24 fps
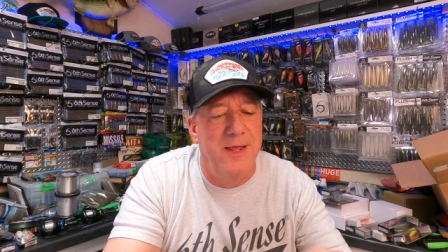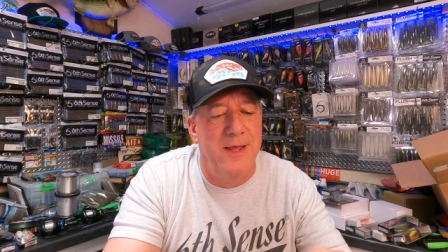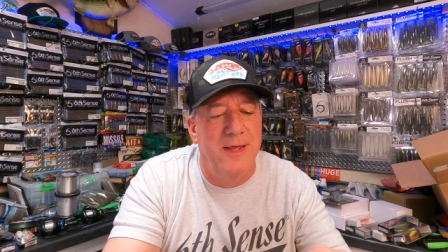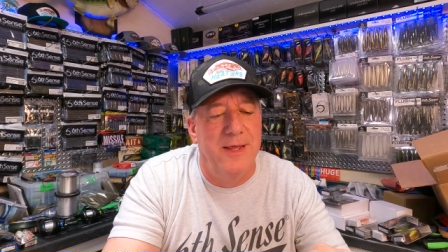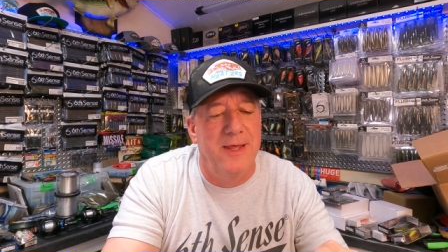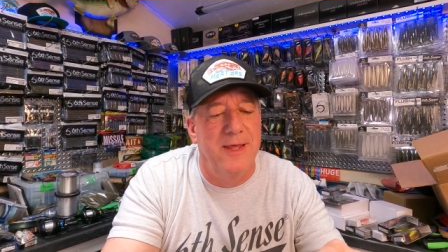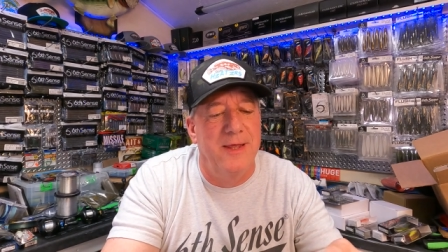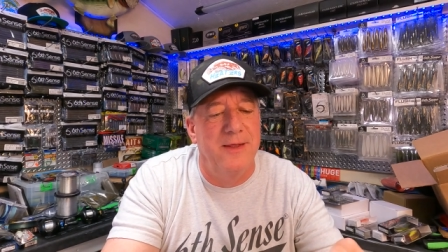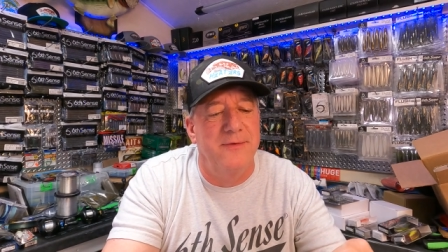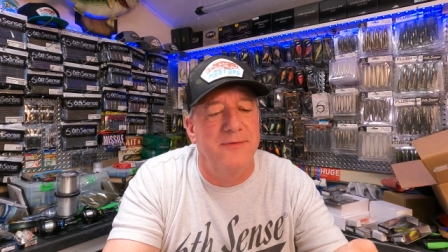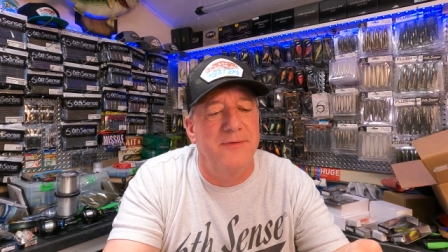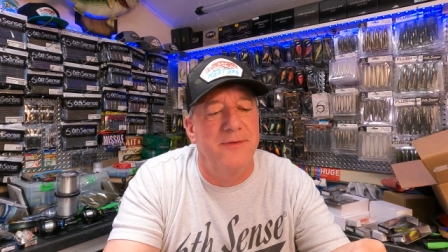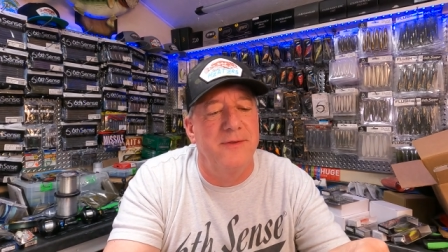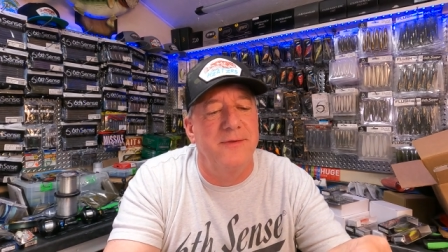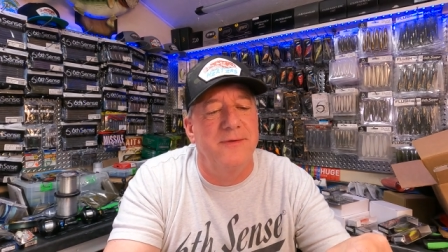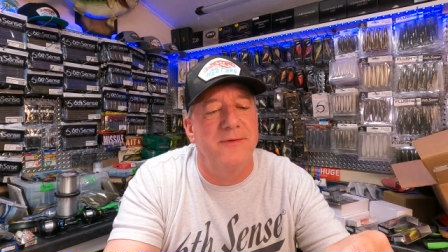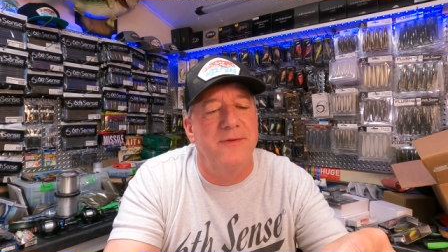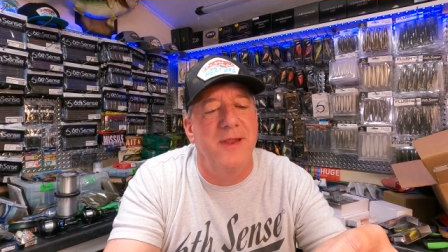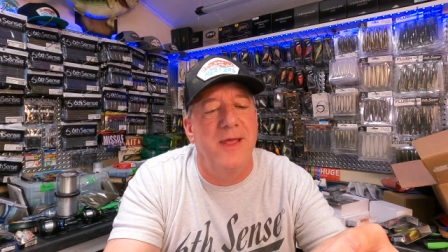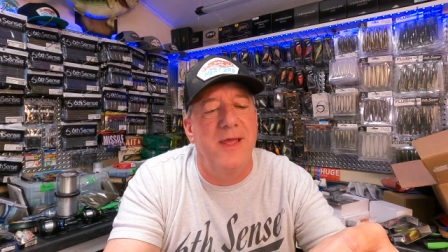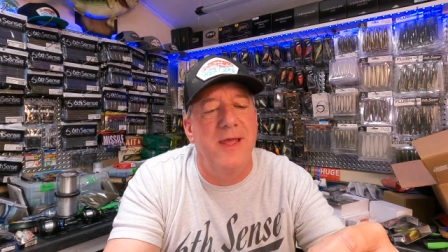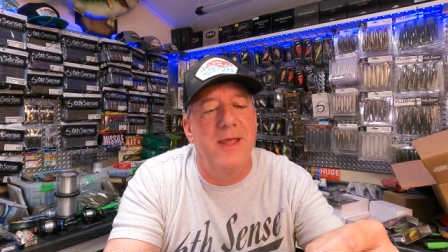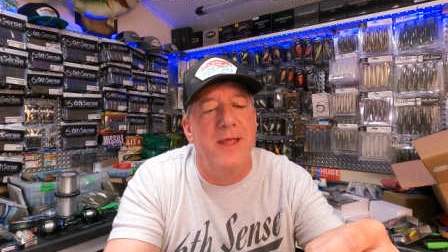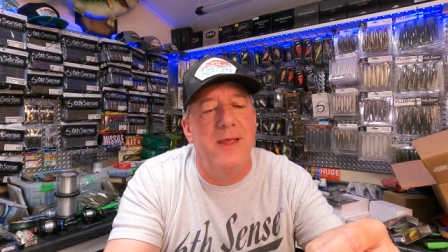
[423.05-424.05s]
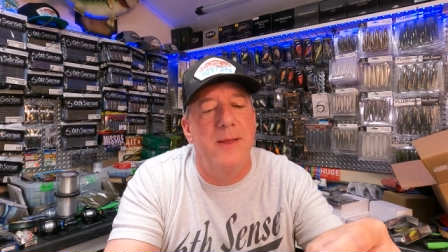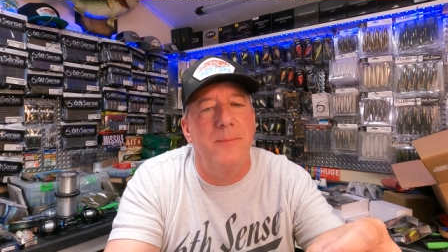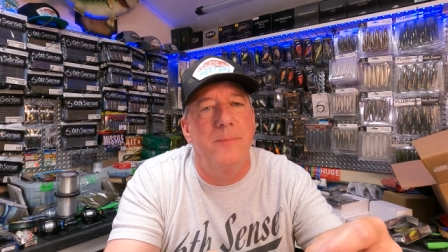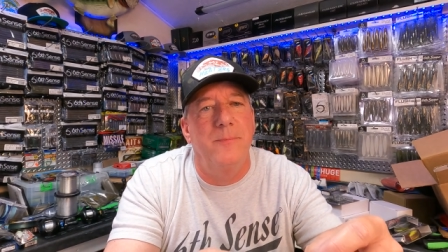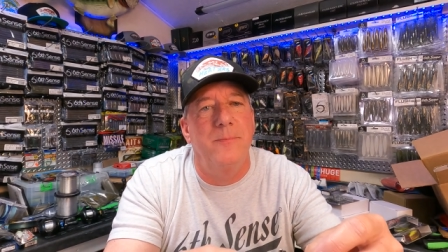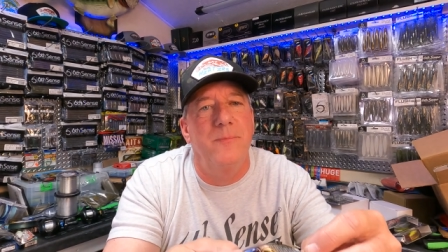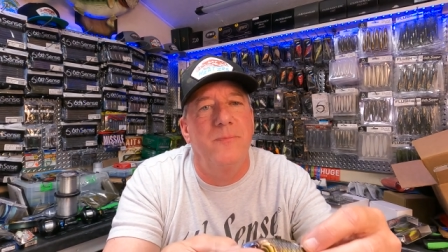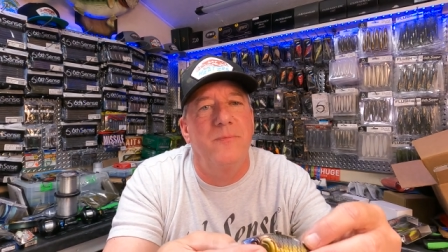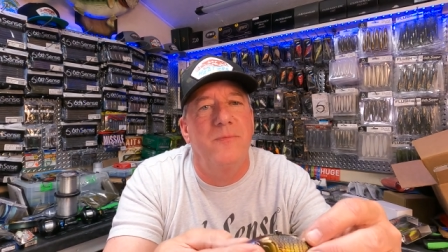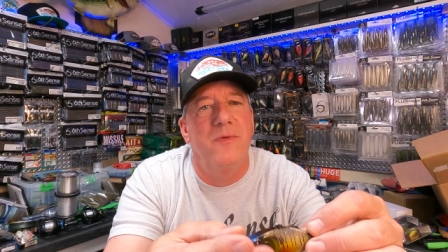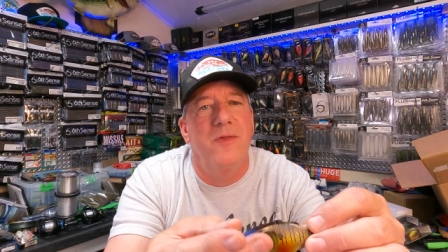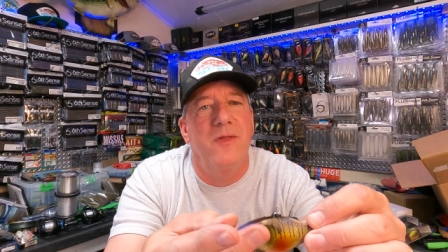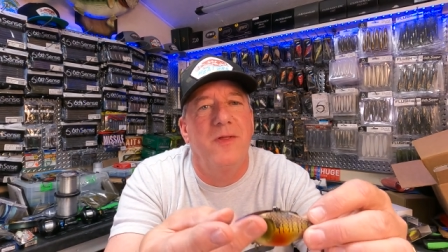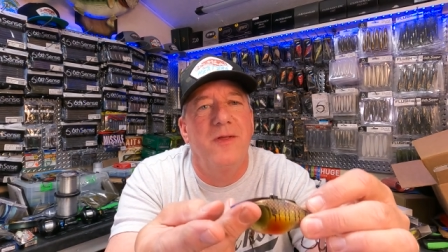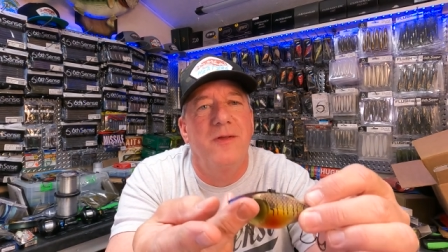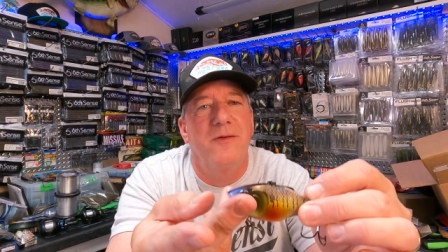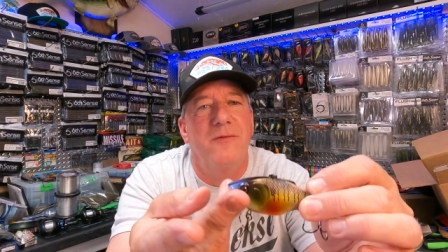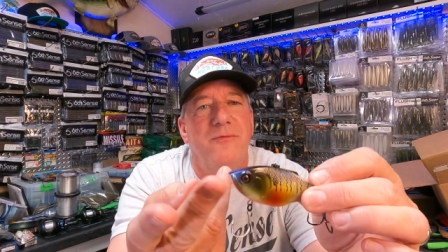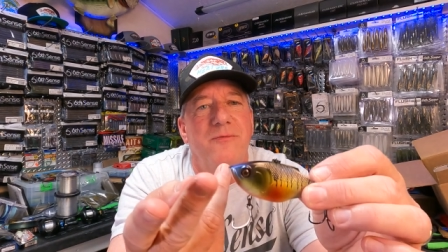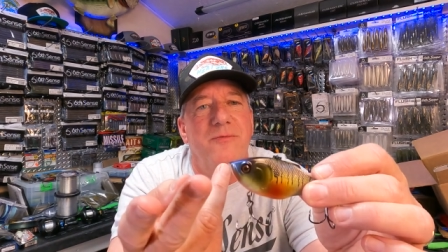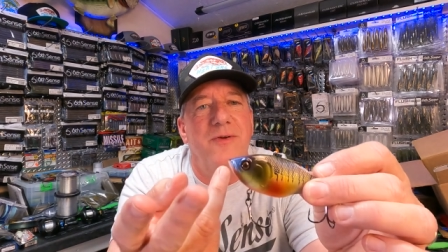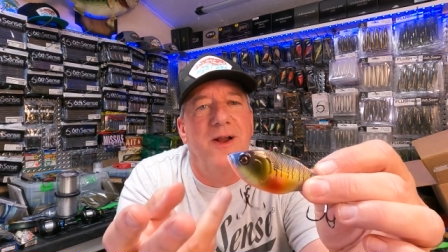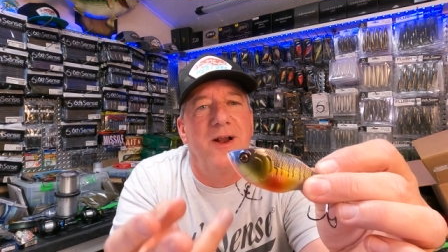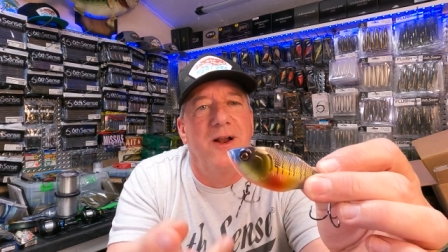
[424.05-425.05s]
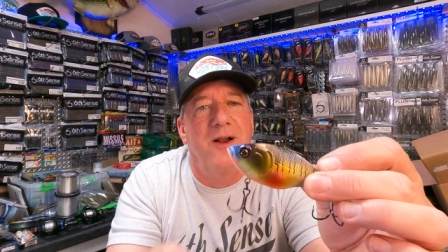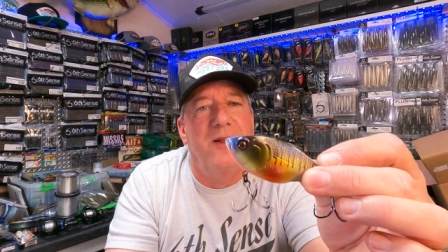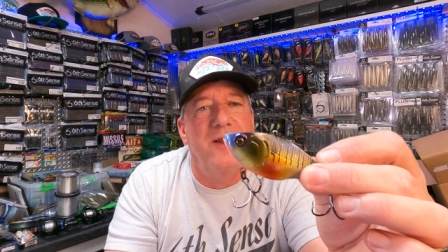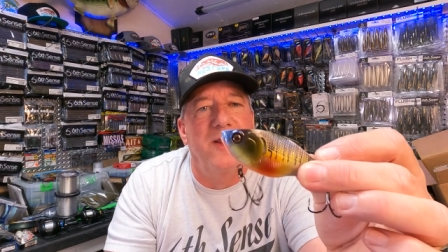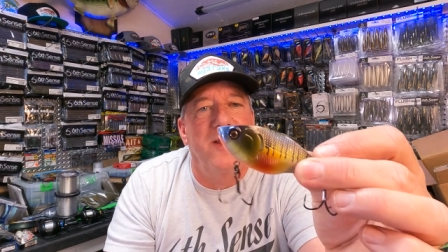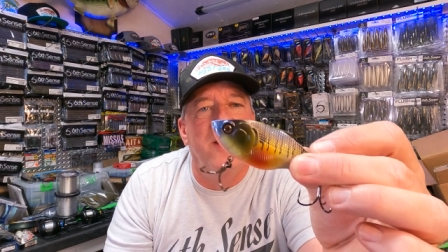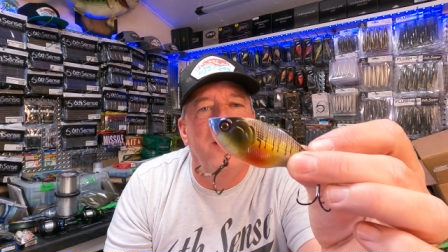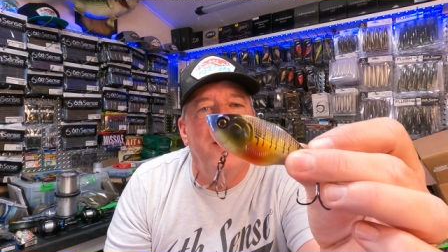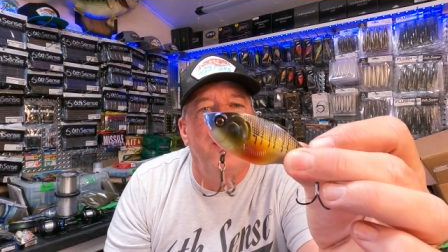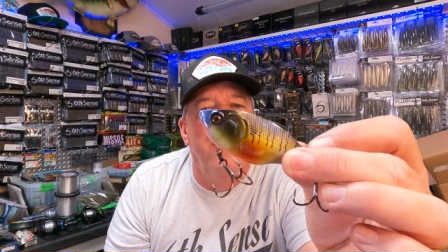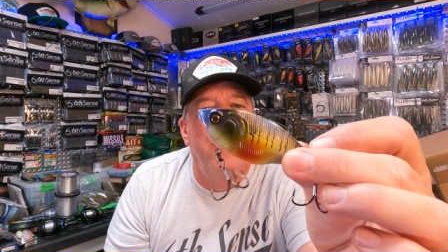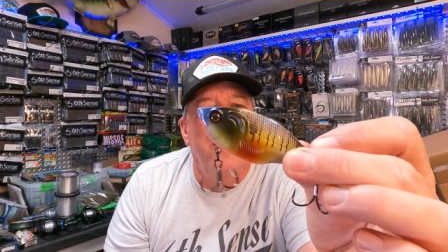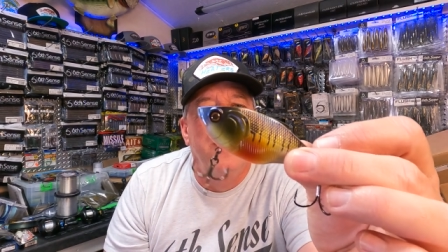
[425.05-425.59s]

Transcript: it gets its name fairly.